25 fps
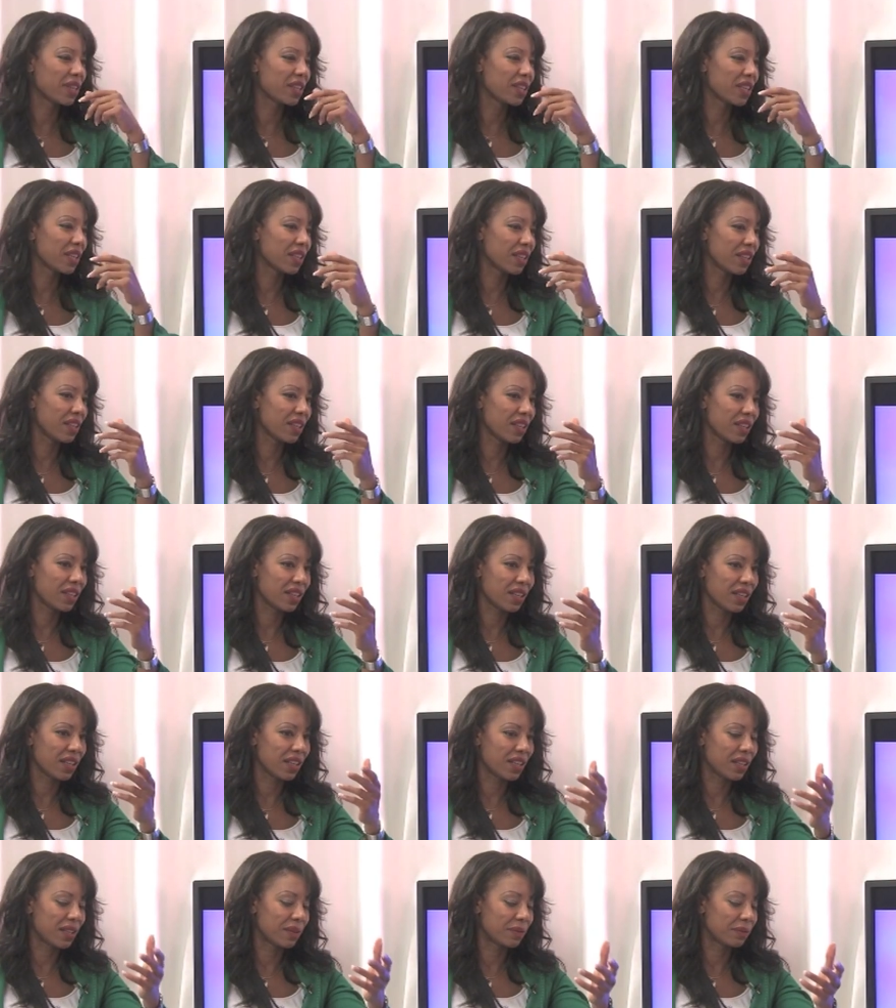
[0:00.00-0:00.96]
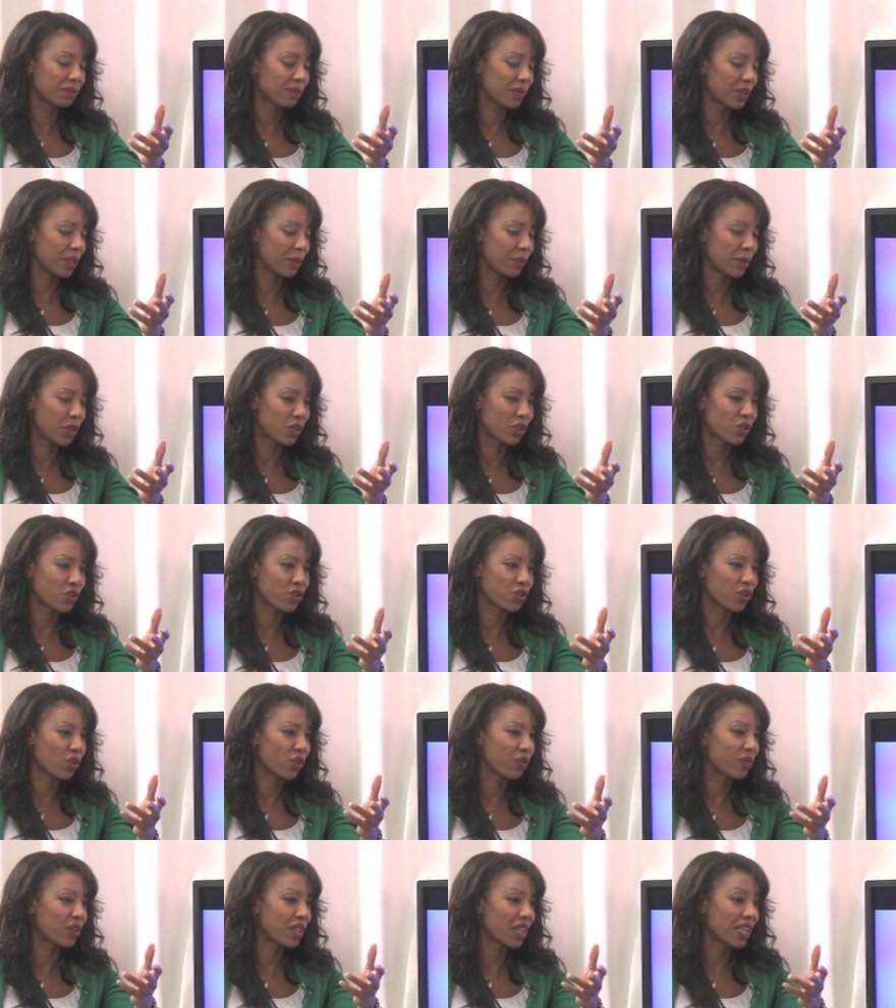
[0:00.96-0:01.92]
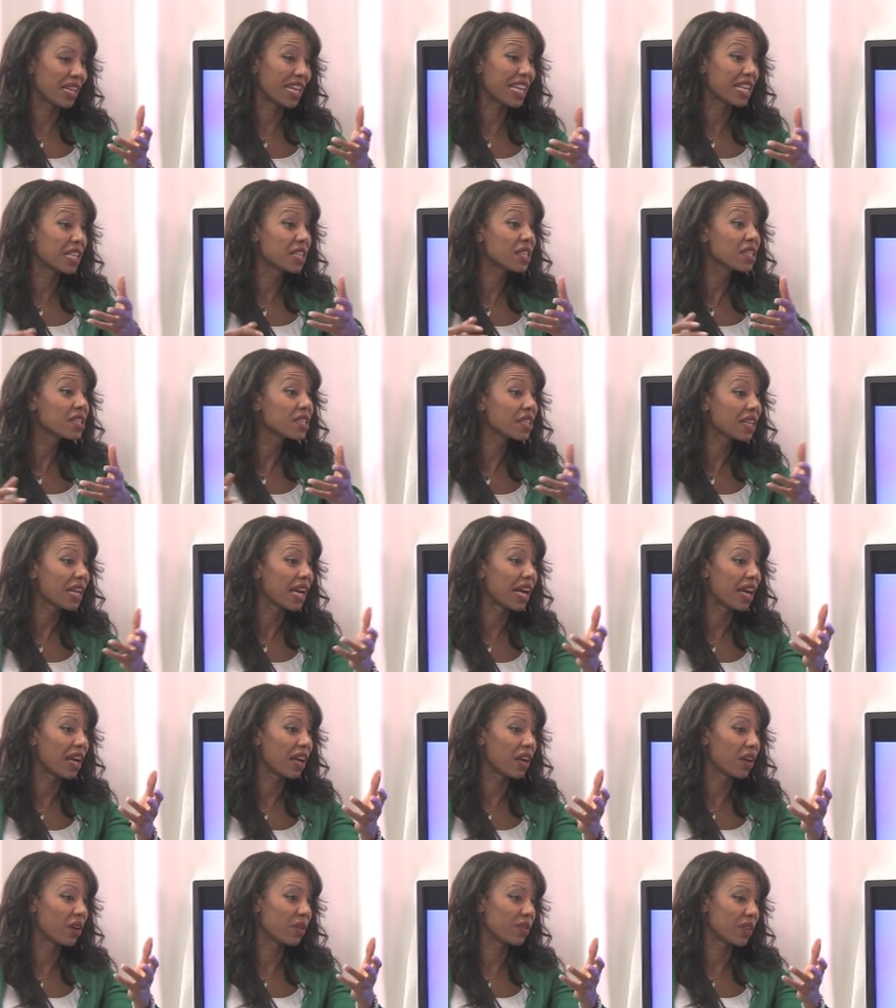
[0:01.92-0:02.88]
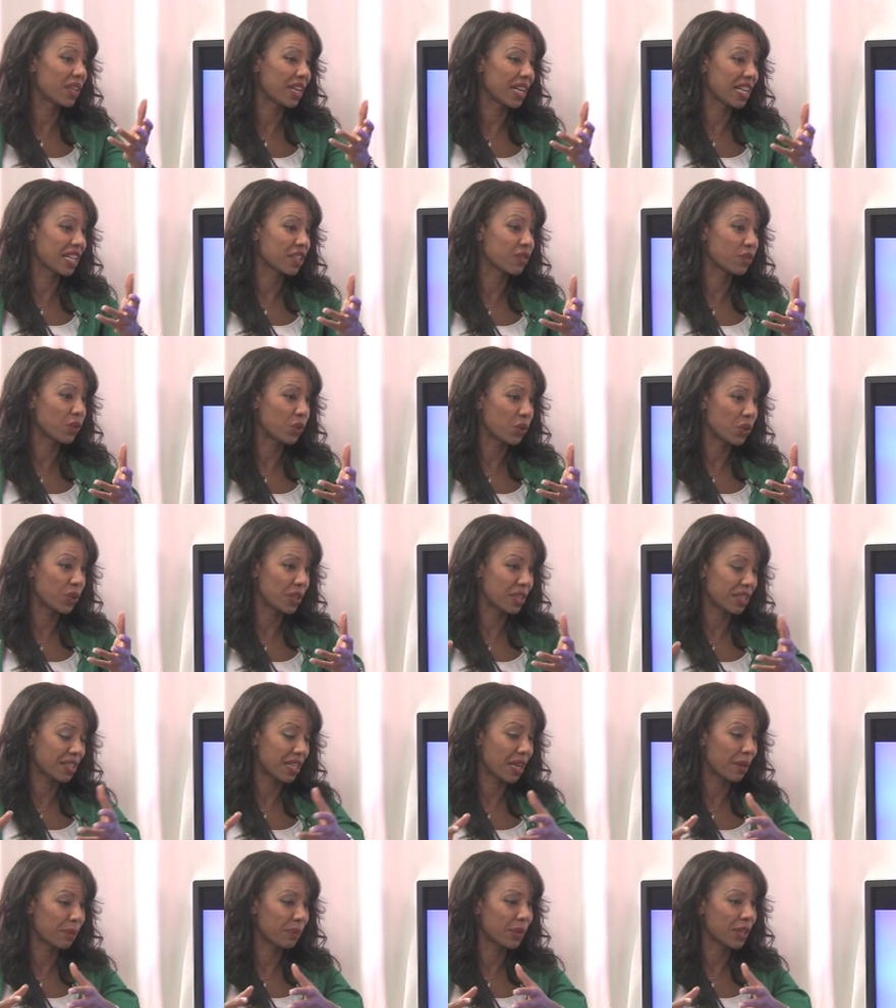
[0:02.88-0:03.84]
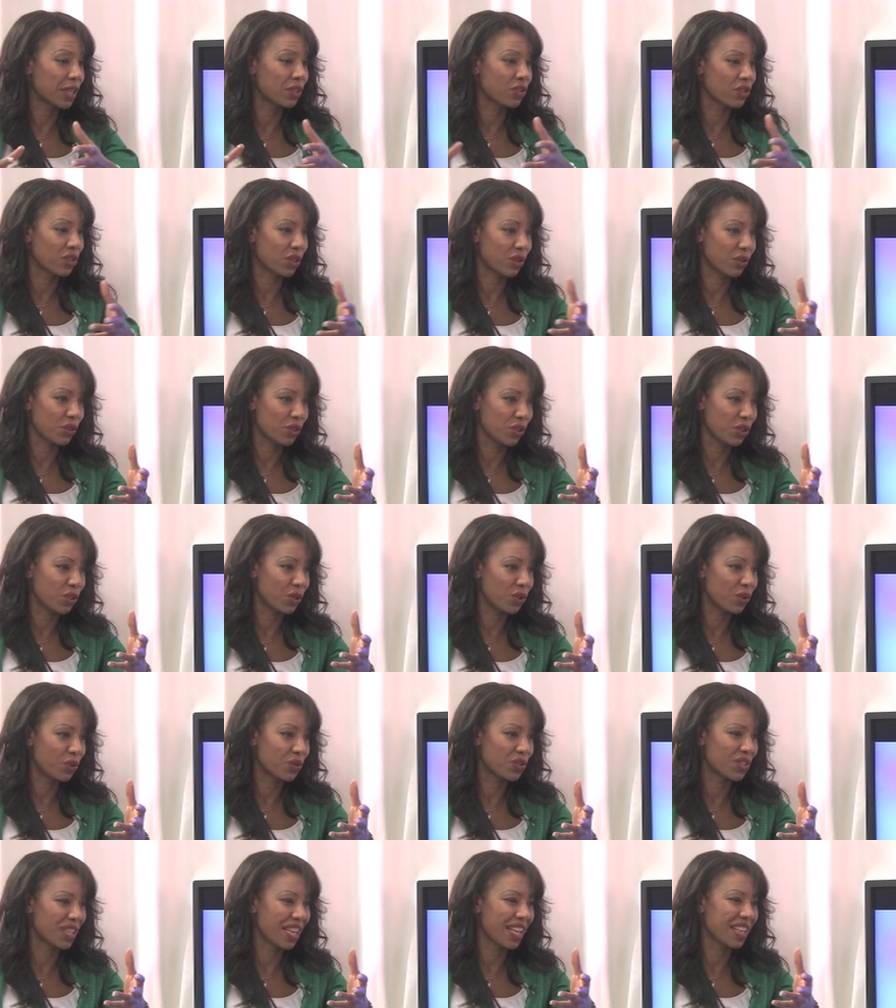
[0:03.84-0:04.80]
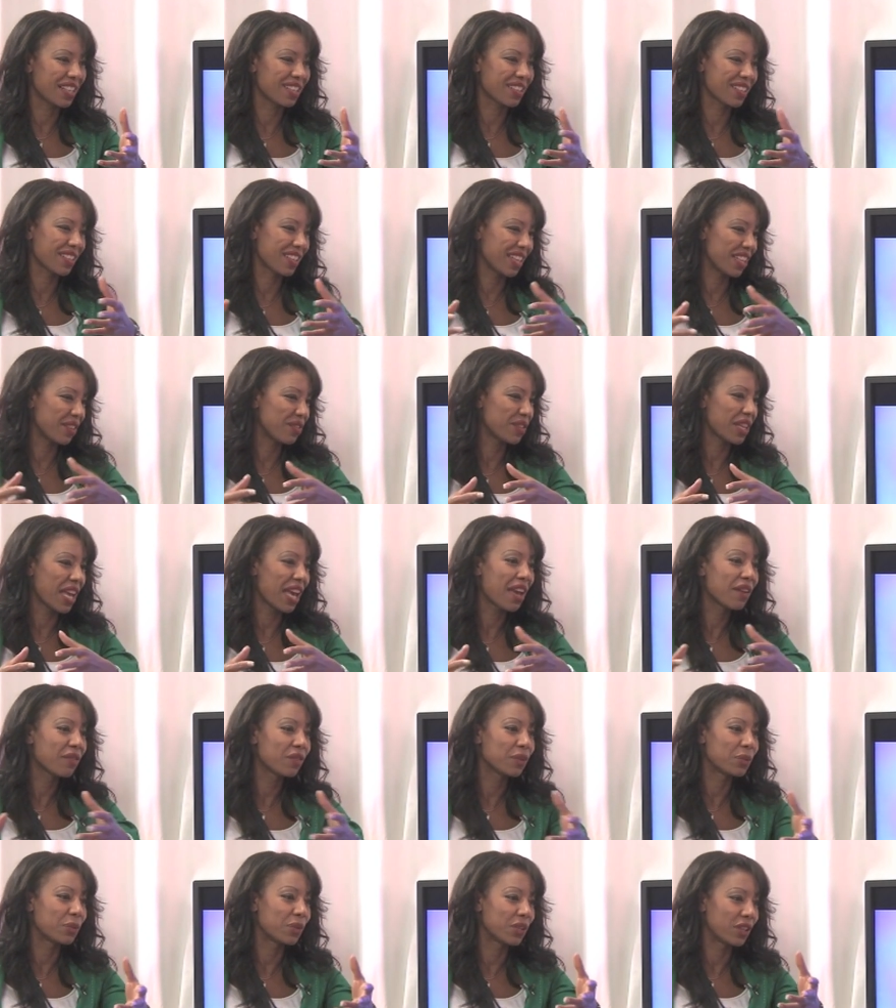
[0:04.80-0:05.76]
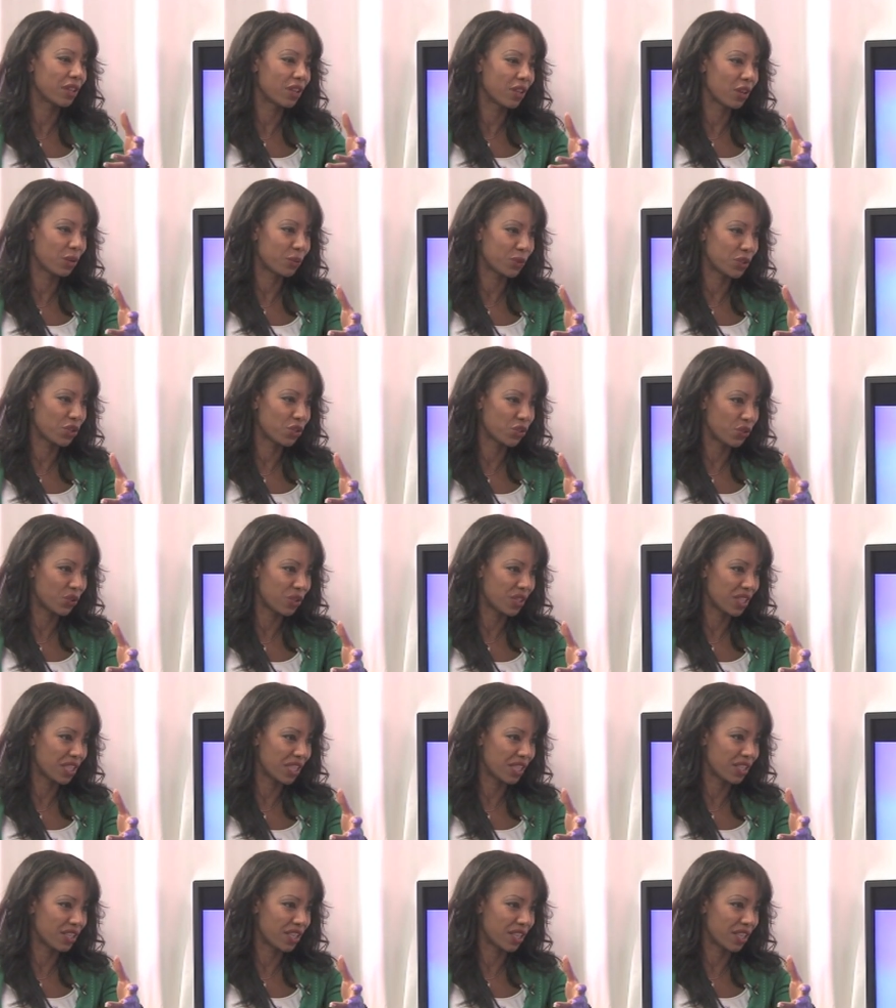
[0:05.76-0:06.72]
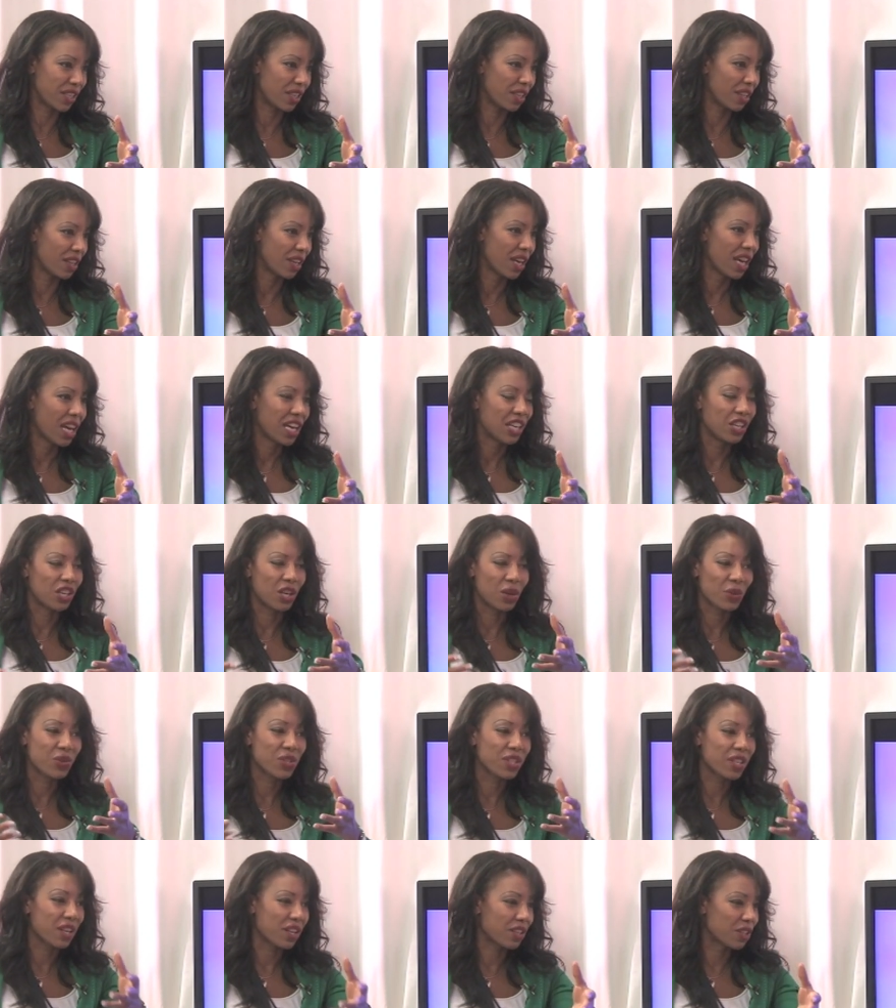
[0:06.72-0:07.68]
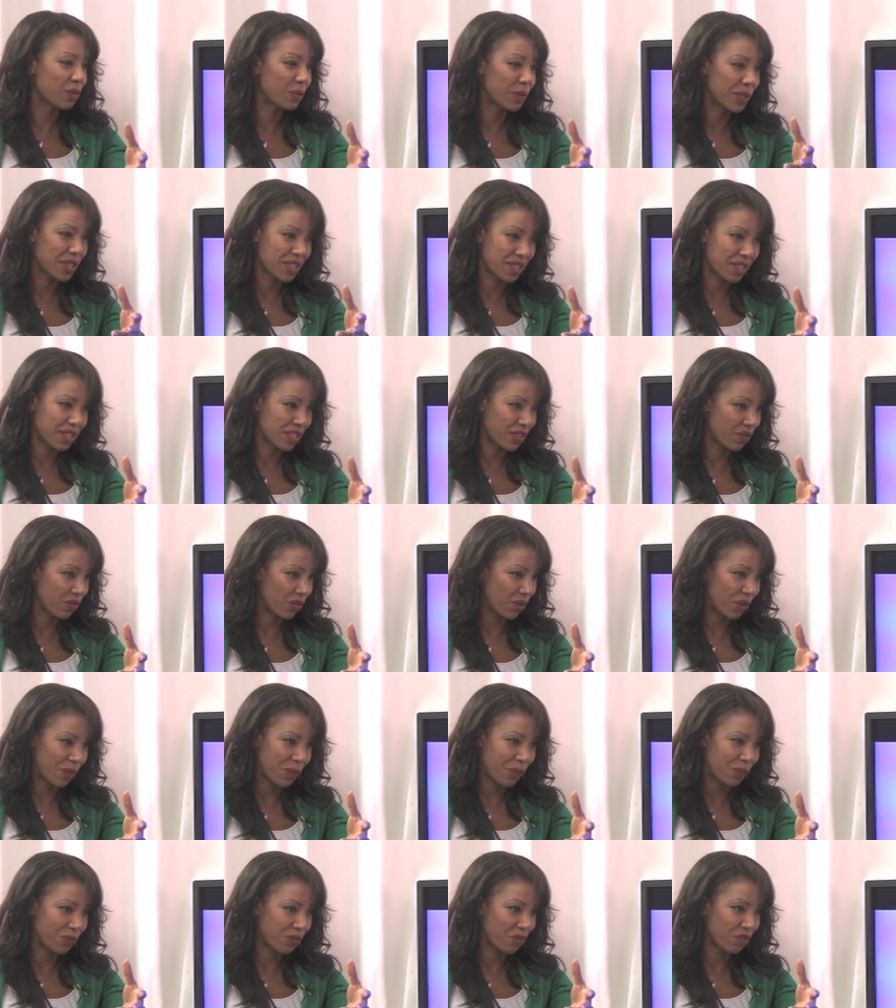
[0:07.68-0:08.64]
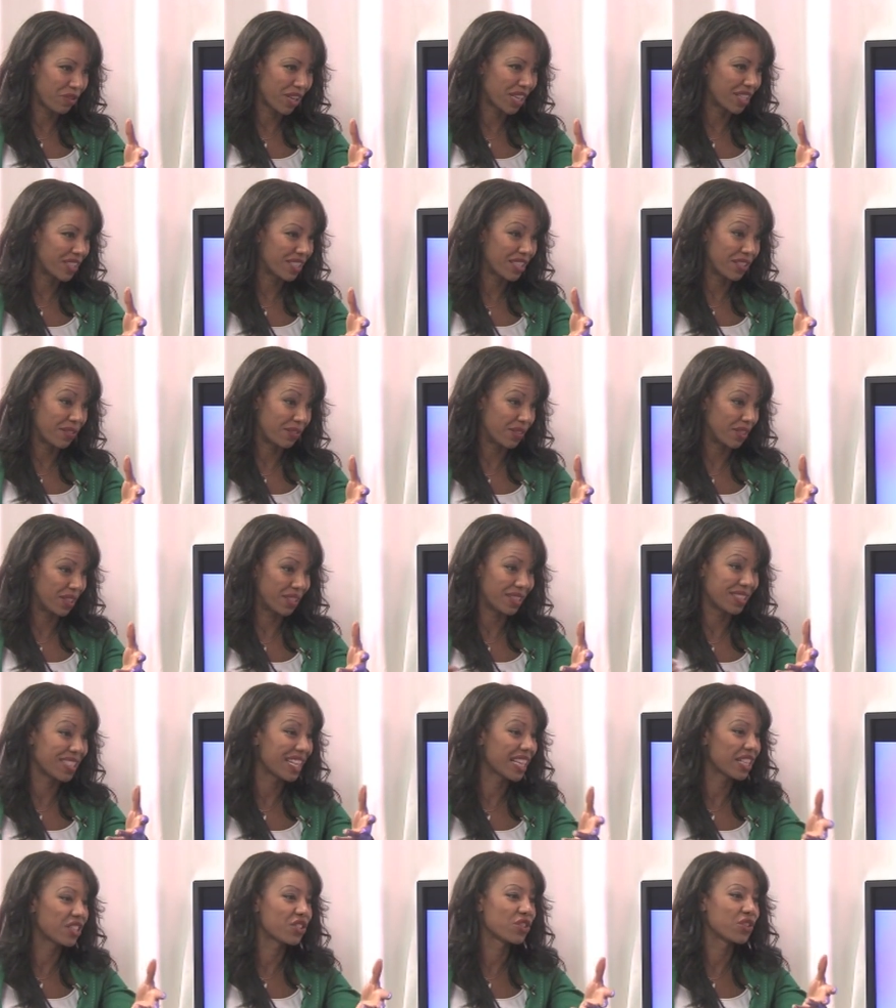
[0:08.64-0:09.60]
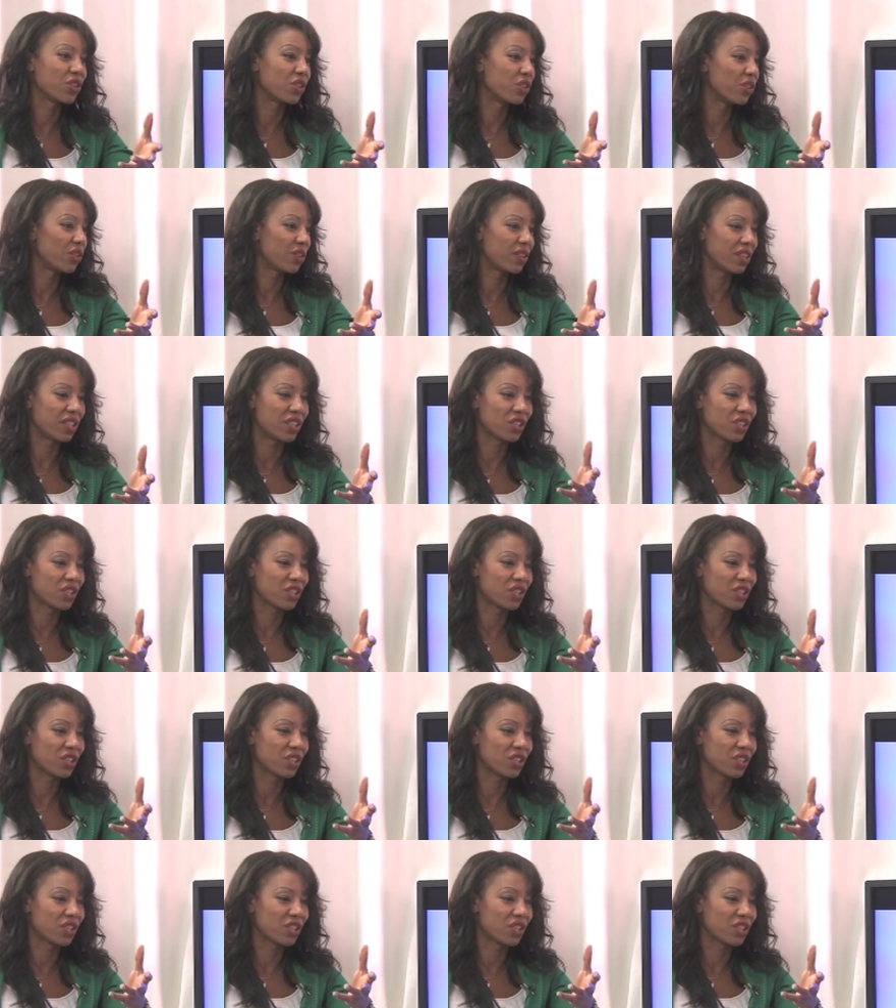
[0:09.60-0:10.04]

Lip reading: the emergence of the internet over the last few years, that being so huge, that gives everybody the opportunity to, start a business from relatively next to nothing.